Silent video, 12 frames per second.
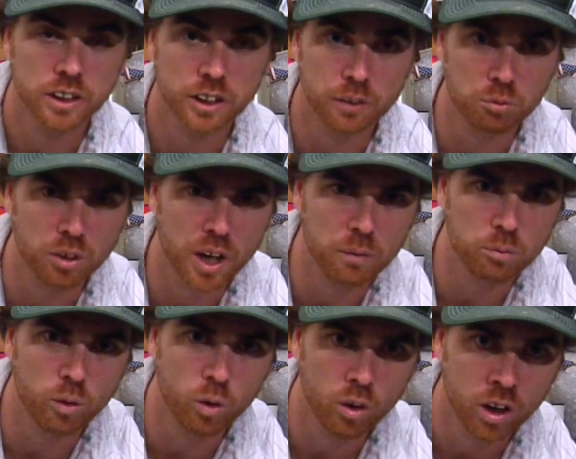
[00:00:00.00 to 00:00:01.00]
Then Brett
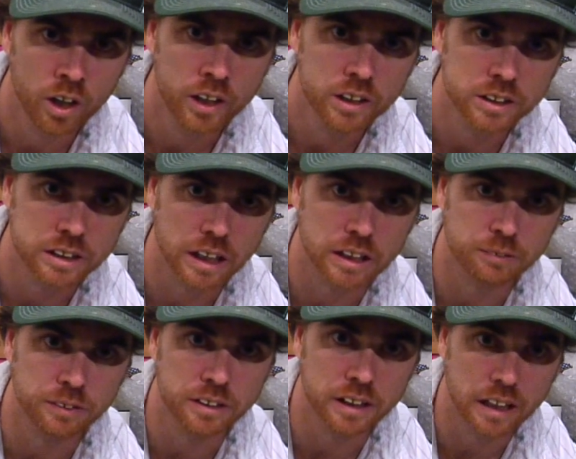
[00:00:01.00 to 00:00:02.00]
Moore
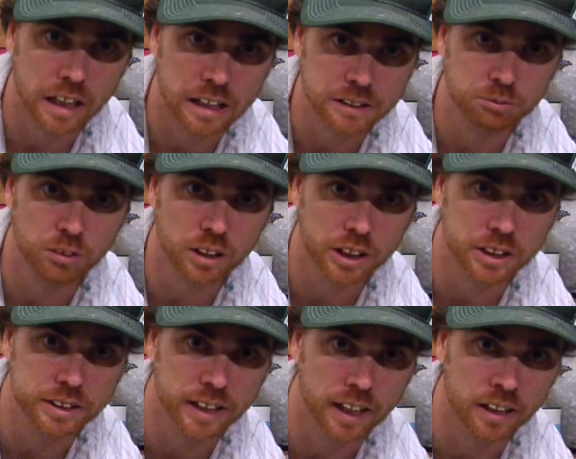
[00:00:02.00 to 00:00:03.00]
challenged me to the Ice
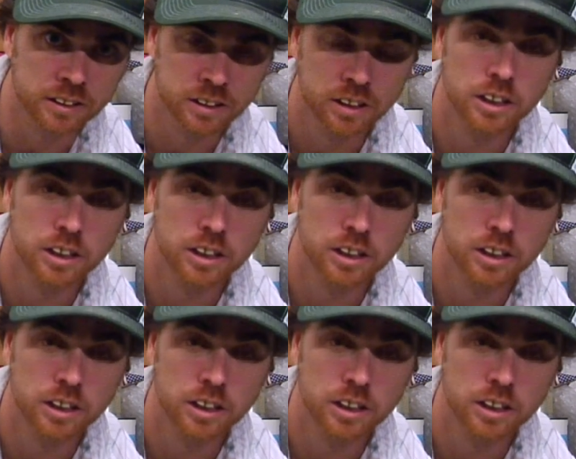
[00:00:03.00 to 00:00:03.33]
Bucket Challenge.